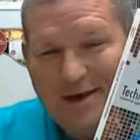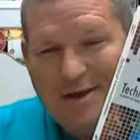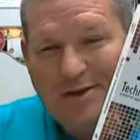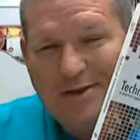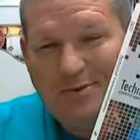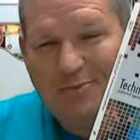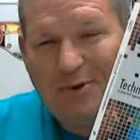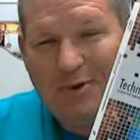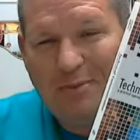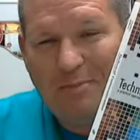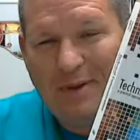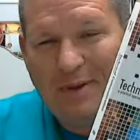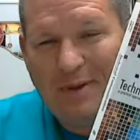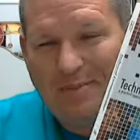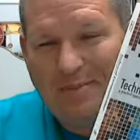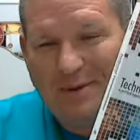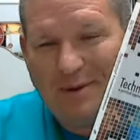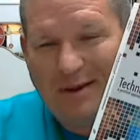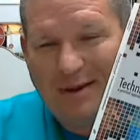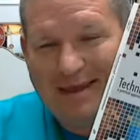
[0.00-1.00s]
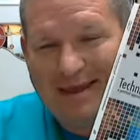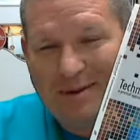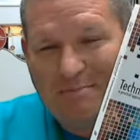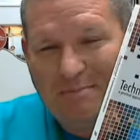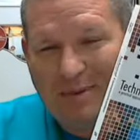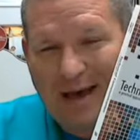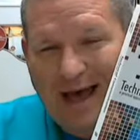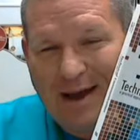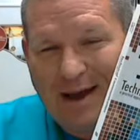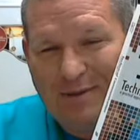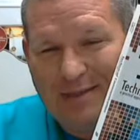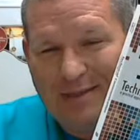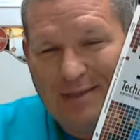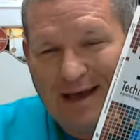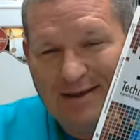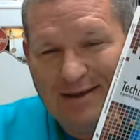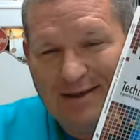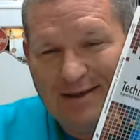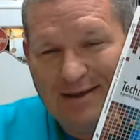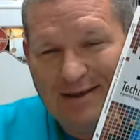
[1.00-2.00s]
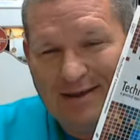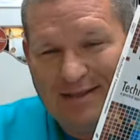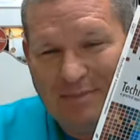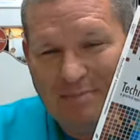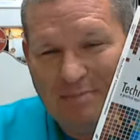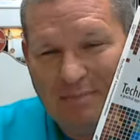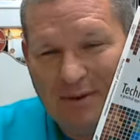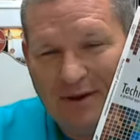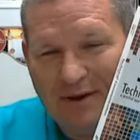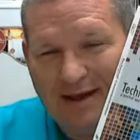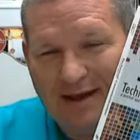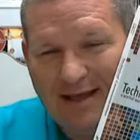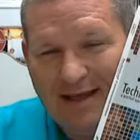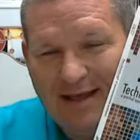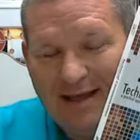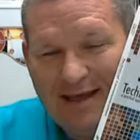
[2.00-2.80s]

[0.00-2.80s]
You won't be able to get by without using the book.